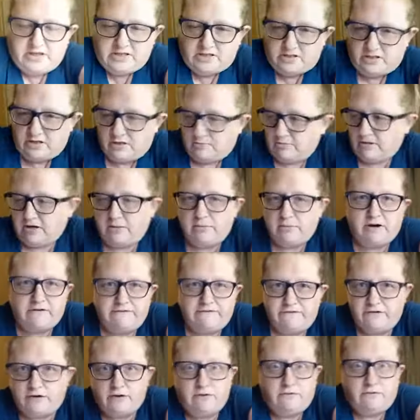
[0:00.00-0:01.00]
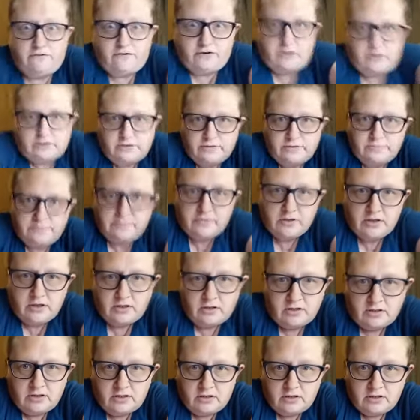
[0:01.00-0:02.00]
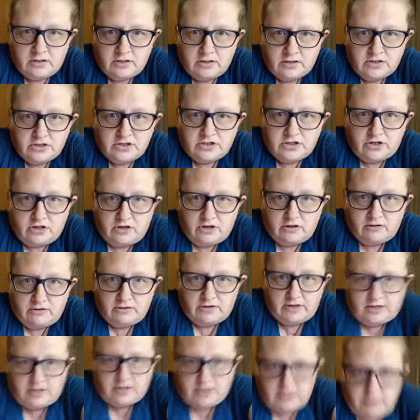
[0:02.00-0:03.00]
going to make my phone fall. Sorry, let